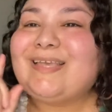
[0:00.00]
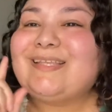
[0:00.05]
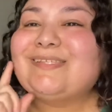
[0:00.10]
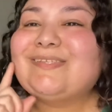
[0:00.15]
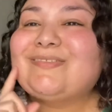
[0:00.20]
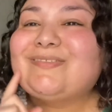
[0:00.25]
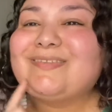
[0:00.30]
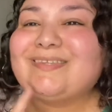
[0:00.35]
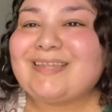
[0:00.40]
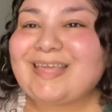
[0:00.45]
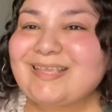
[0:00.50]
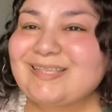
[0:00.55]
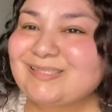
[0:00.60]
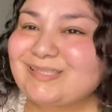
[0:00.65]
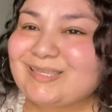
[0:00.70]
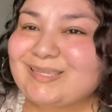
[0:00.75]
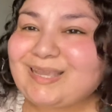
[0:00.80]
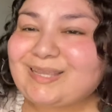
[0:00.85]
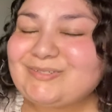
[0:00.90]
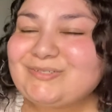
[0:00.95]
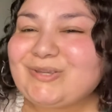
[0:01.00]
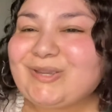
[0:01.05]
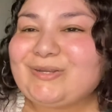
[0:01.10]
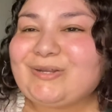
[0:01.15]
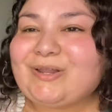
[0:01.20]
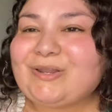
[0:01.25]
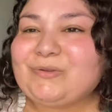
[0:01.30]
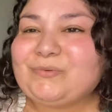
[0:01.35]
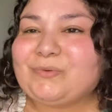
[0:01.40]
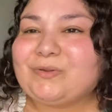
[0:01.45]
so the next thing I tried
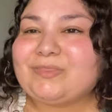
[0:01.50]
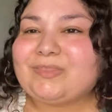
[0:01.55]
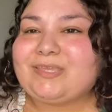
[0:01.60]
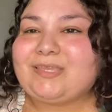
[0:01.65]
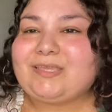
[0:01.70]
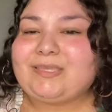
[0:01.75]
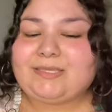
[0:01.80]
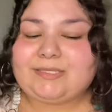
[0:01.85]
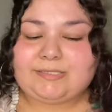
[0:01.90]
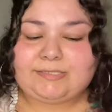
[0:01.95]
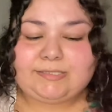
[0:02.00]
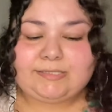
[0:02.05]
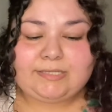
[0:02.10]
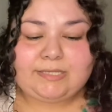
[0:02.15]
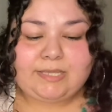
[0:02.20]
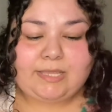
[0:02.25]
on were these